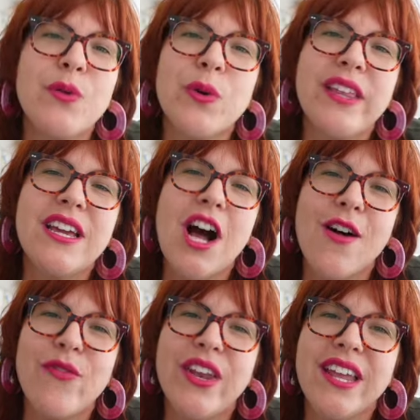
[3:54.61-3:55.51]
really
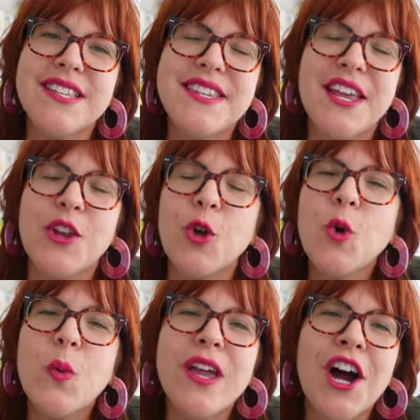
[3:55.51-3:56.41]
confident in
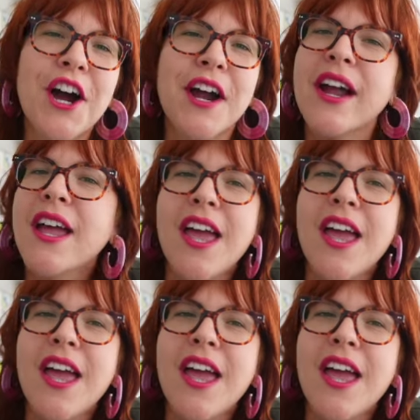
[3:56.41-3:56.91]
who we are